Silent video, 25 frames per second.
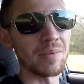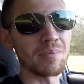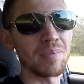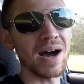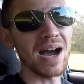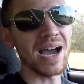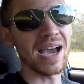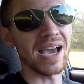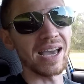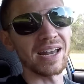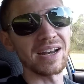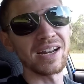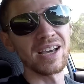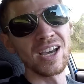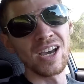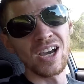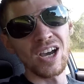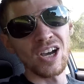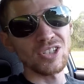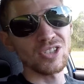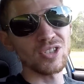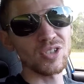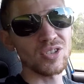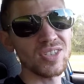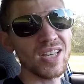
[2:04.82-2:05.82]
they buy it.
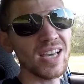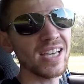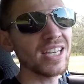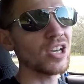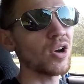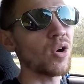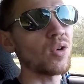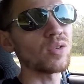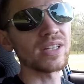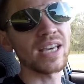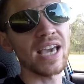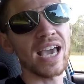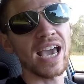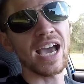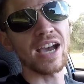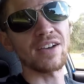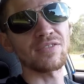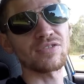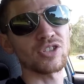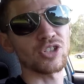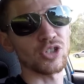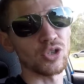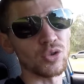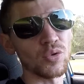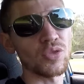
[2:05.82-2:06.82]
So say you only
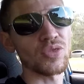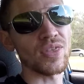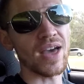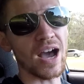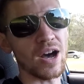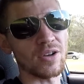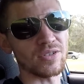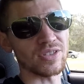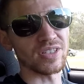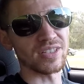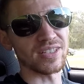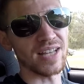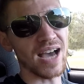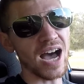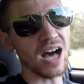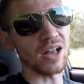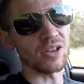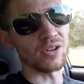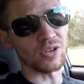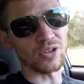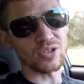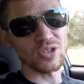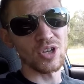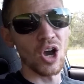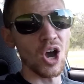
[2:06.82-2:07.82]
have
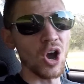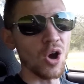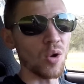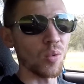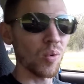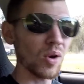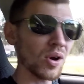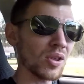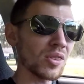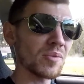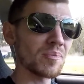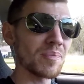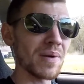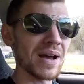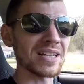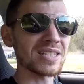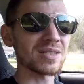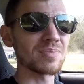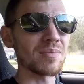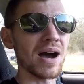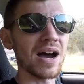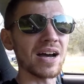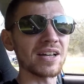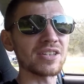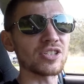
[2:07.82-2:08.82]
$2,000. What are the best
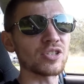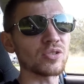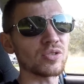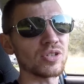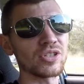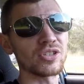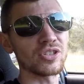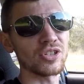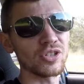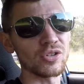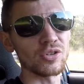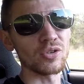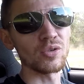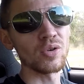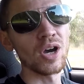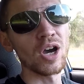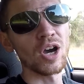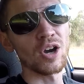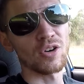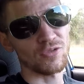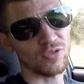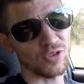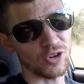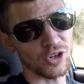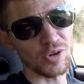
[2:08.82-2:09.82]
mods you can do
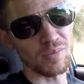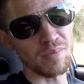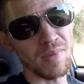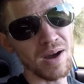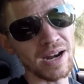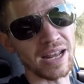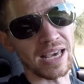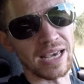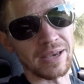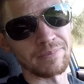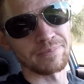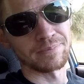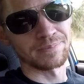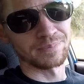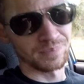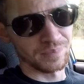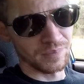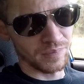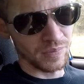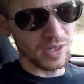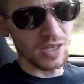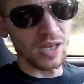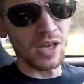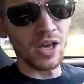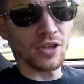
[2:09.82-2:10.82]
for your money?
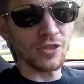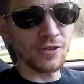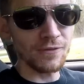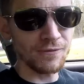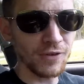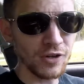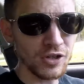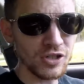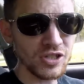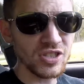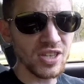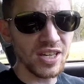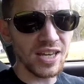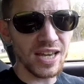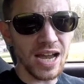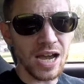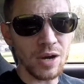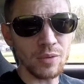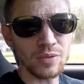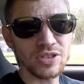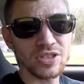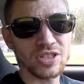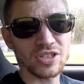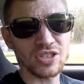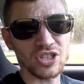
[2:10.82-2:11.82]
The first thing I
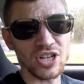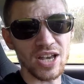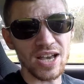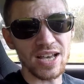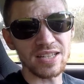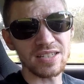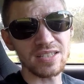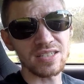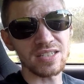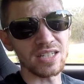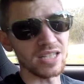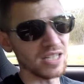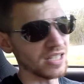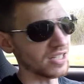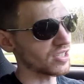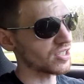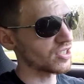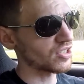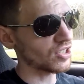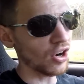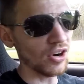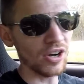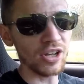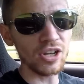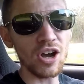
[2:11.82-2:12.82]
would suggest is,
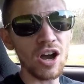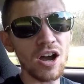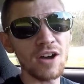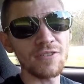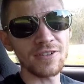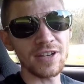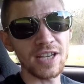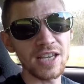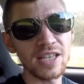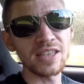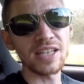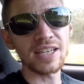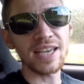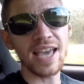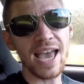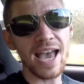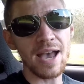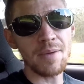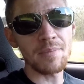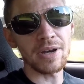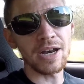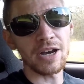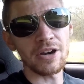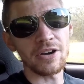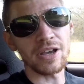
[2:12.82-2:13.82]
starting off in the
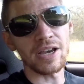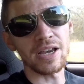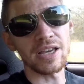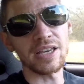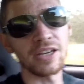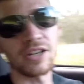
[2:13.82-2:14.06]
cabin area